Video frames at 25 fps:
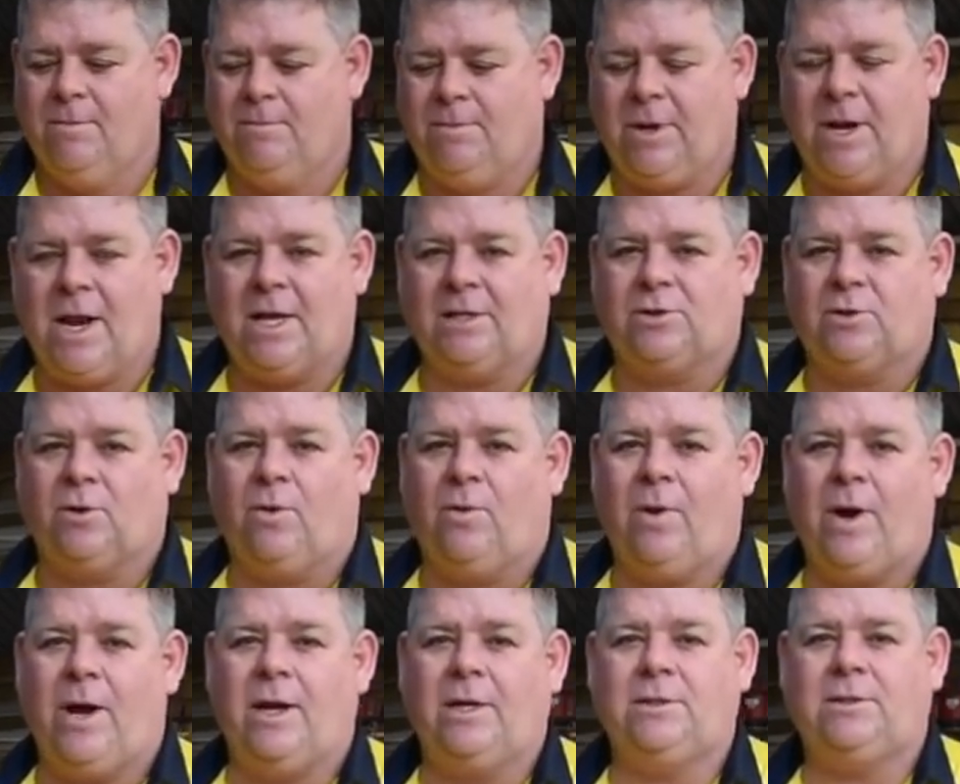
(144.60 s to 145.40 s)
But as
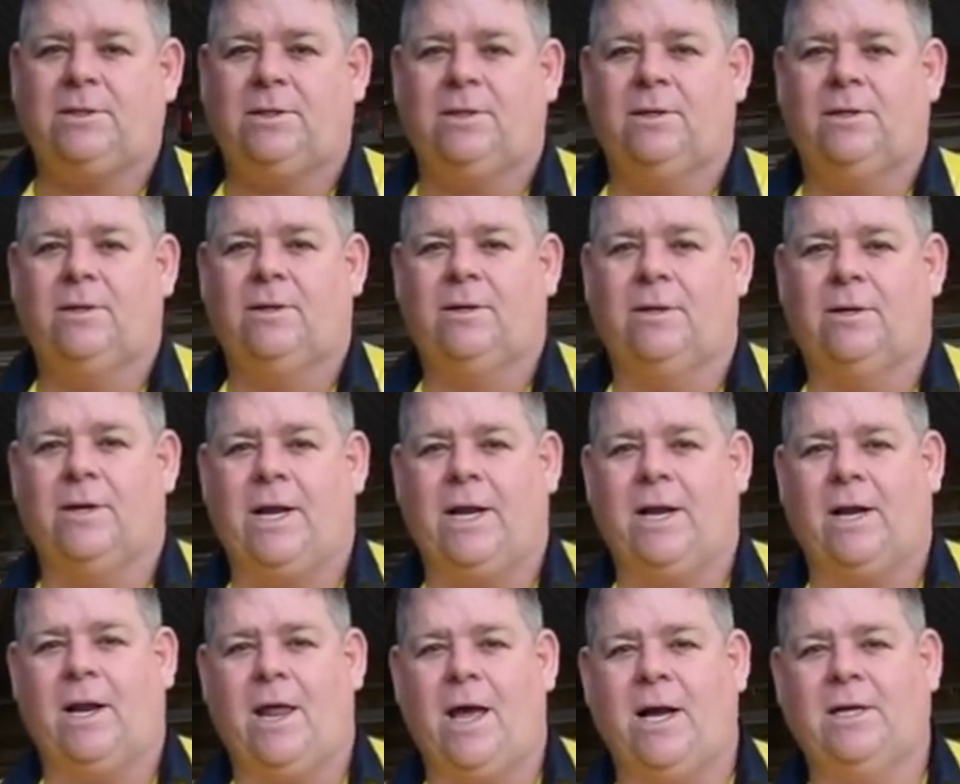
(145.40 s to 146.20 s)
always,
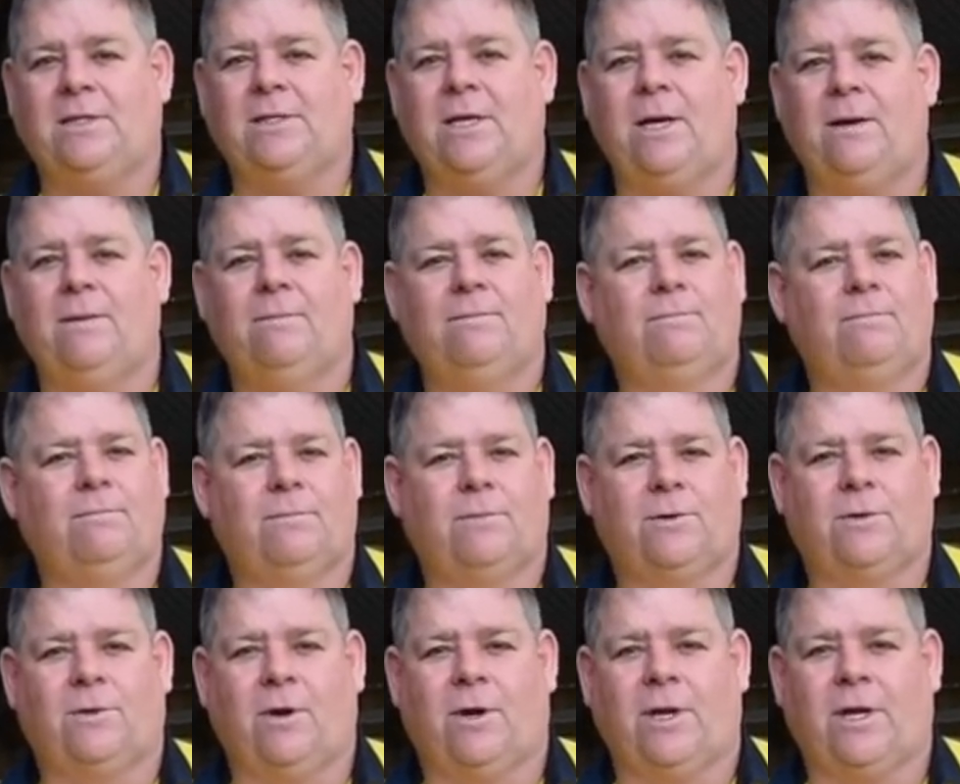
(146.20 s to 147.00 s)
need a laser?
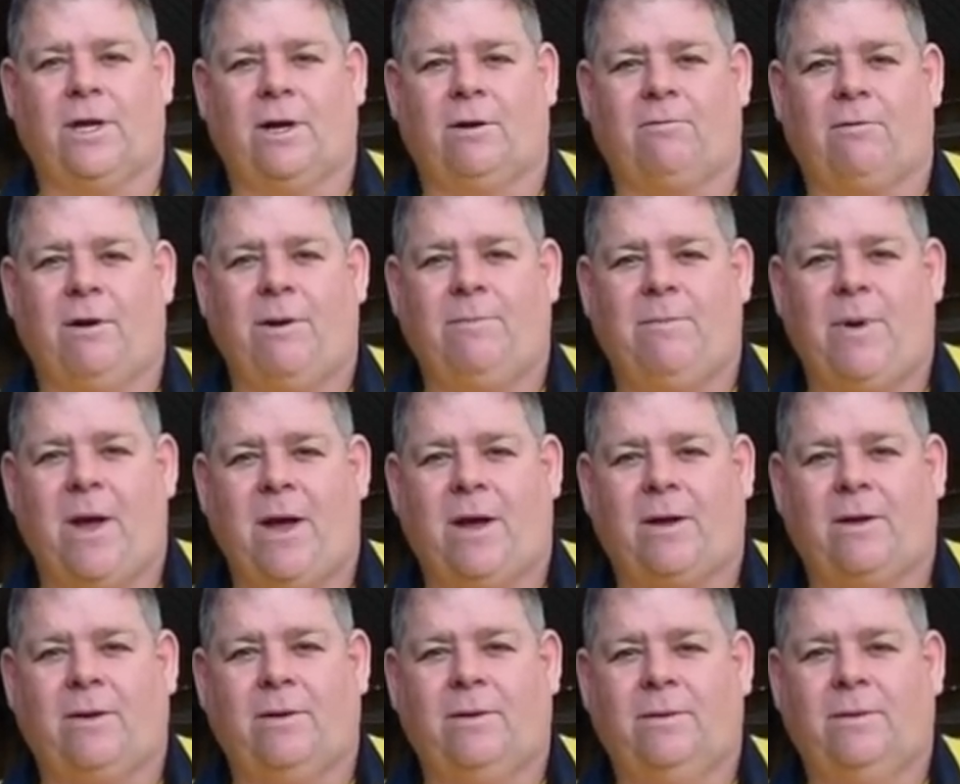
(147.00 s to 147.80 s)
Got to get a
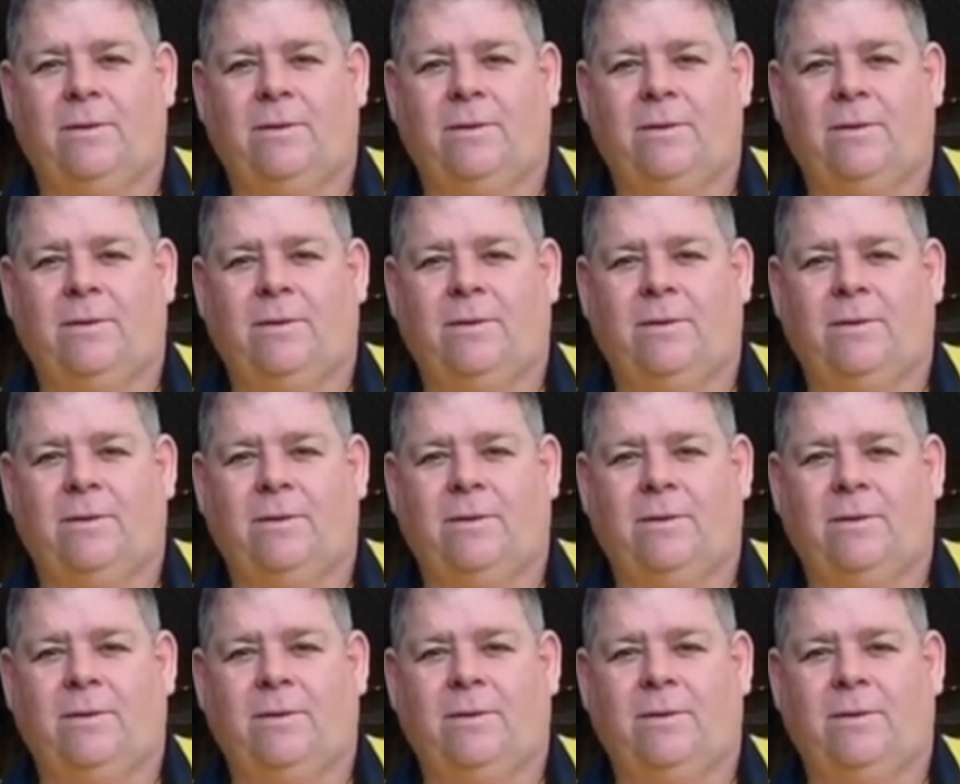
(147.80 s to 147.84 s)
RedBack.